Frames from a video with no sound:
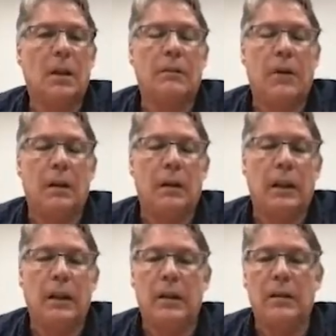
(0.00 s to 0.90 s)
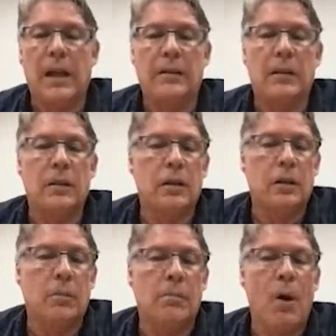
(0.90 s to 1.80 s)
Finally, in this last
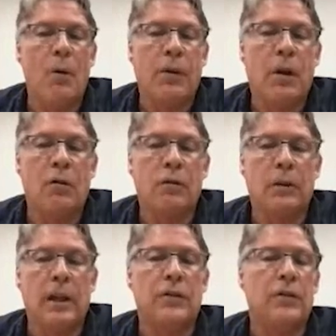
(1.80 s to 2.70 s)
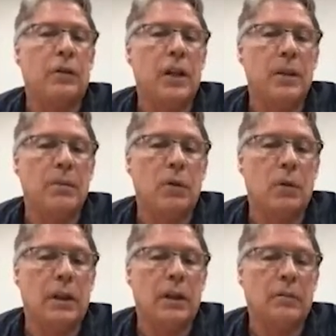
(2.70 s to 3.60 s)
condition, both causal relations are
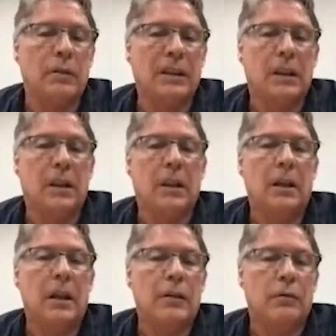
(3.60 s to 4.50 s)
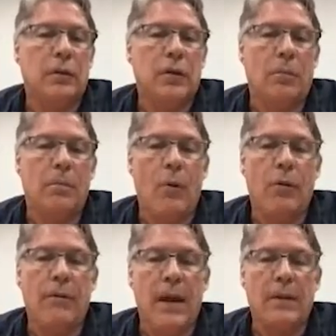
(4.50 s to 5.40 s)
inhibitory. As a result,
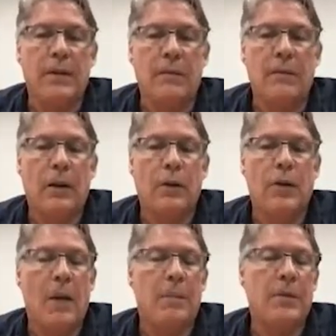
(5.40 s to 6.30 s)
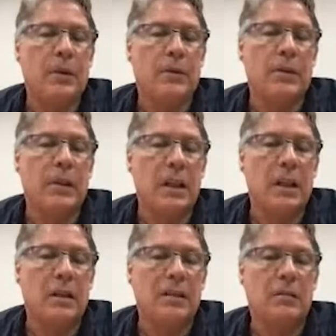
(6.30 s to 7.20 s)
both effects have values opposite of
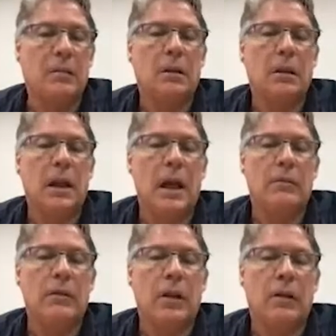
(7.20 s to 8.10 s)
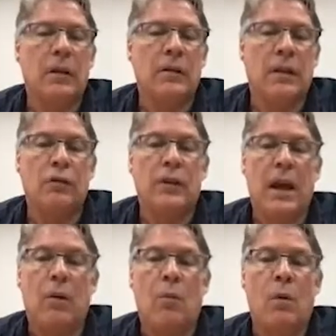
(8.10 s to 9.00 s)
C, and the result is that there's
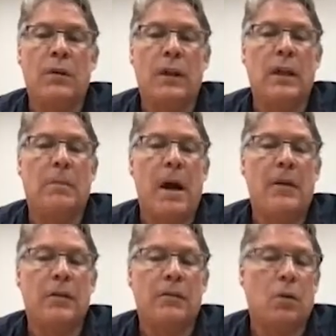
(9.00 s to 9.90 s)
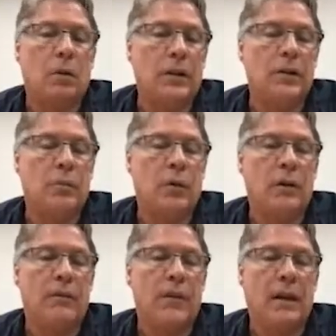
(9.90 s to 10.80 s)
now once again a positive correlation
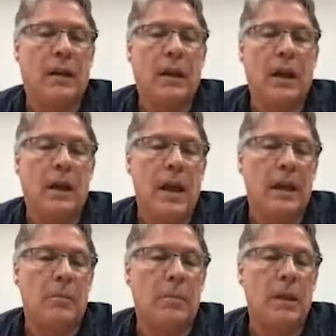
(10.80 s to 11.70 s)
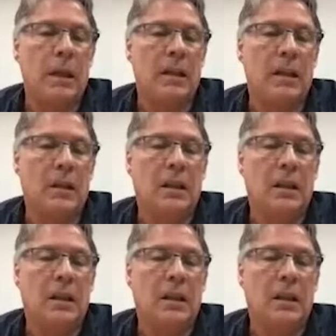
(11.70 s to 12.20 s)
between effect A and B,